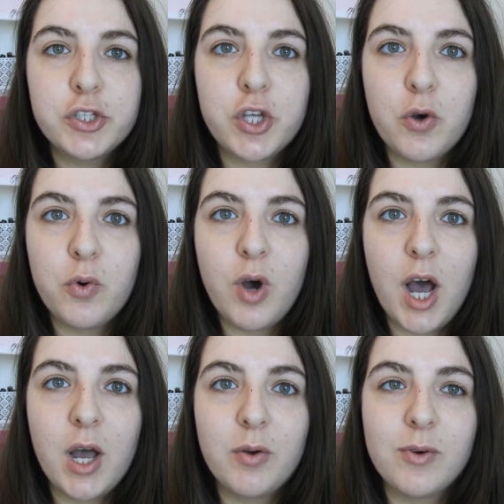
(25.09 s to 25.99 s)
So
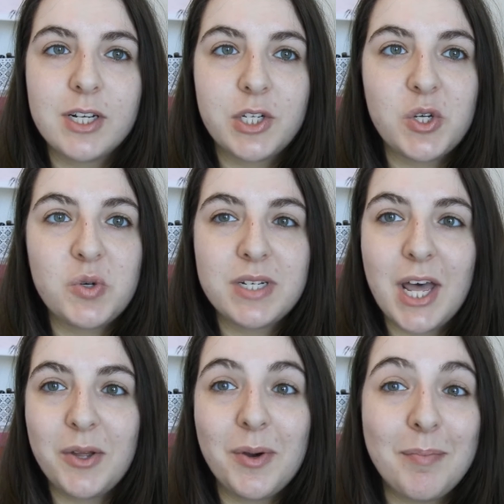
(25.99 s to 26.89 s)
I'm going to
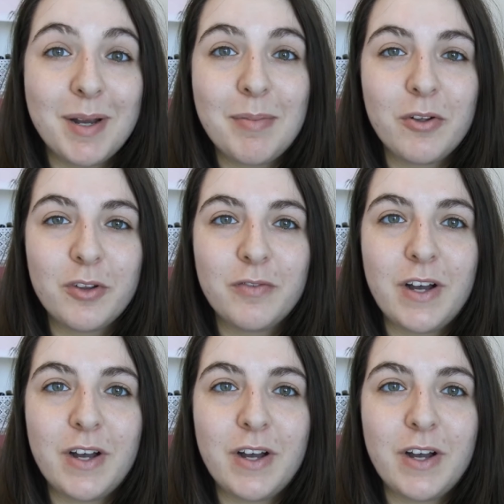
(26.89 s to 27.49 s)
tell you a bit about